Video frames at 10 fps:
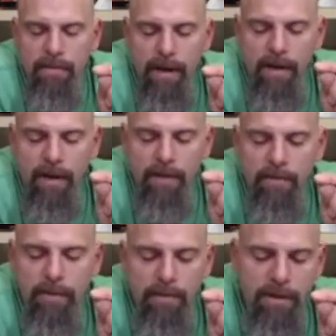at 100
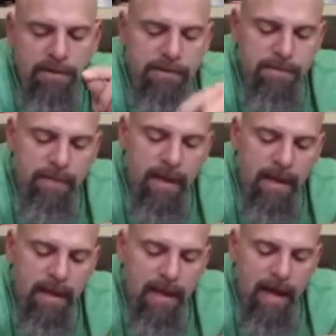millimeters.
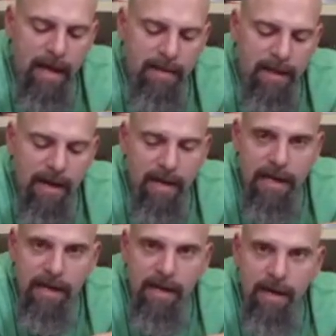And then I
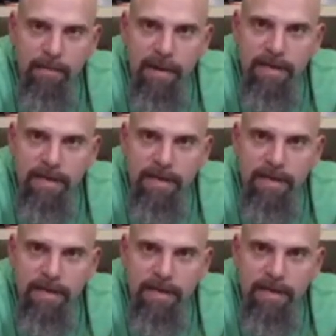heat it up and I